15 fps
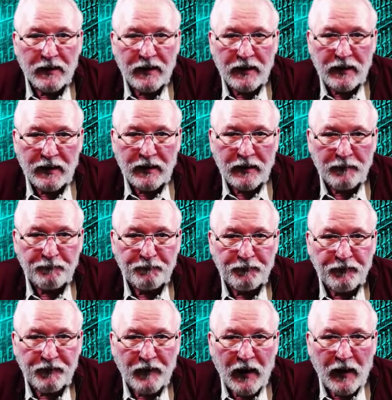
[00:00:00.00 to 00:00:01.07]

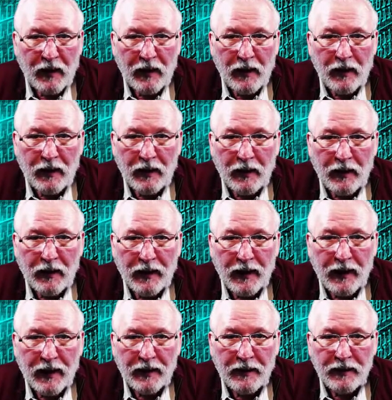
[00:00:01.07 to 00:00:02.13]
key.
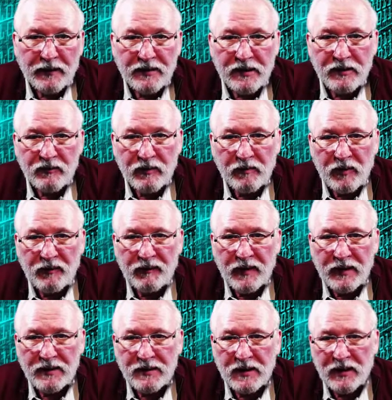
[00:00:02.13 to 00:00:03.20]
And it says
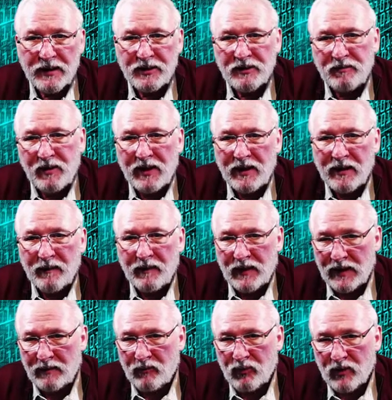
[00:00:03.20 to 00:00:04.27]
remove the installation
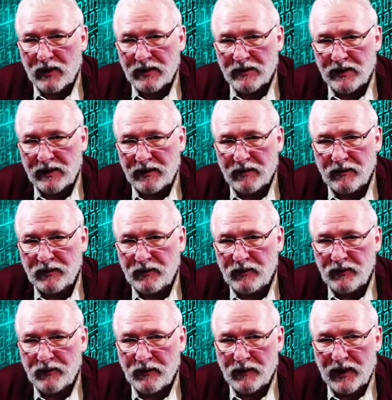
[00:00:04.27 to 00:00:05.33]
medium, then press
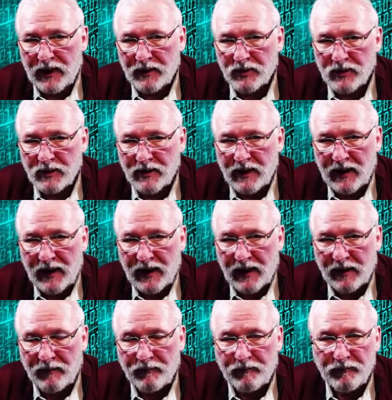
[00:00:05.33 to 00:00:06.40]
enter. You don't actually
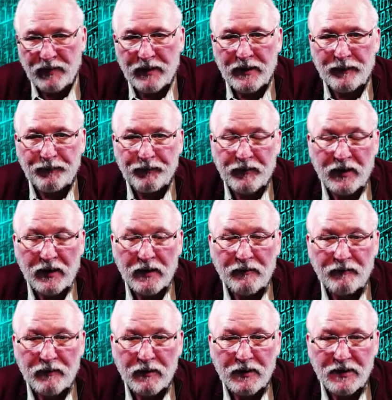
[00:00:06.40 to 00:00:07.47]
have,
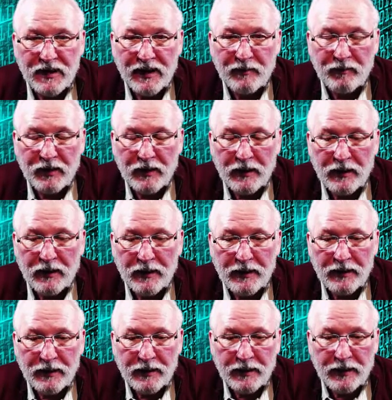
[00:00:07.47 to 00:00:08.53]
for
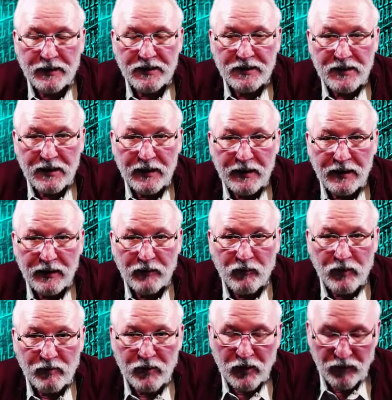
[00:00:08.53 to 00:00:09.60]
example, a
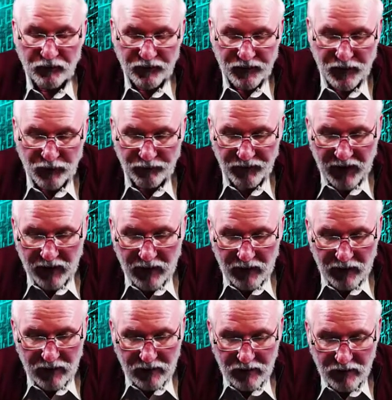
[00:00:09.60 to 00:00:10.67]
CD to remove. So
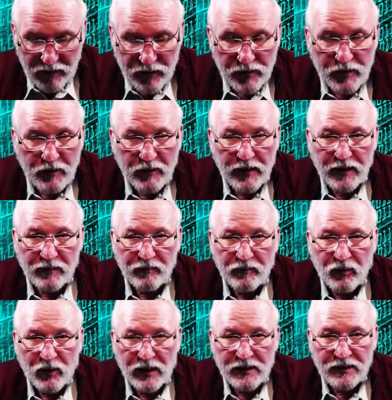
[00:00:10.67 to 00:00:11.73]
you can just go
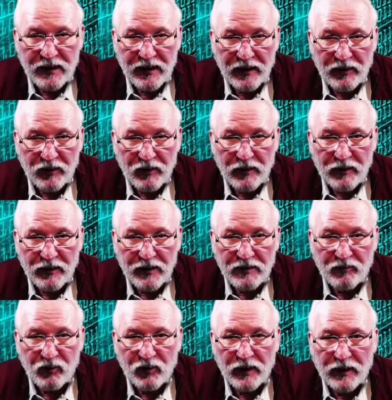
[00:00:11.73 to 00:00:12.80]
ahead and press enter
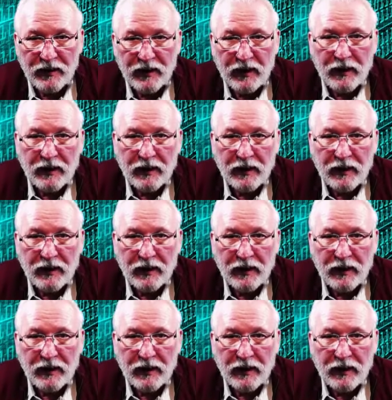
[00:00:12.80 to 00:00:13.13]
at this point,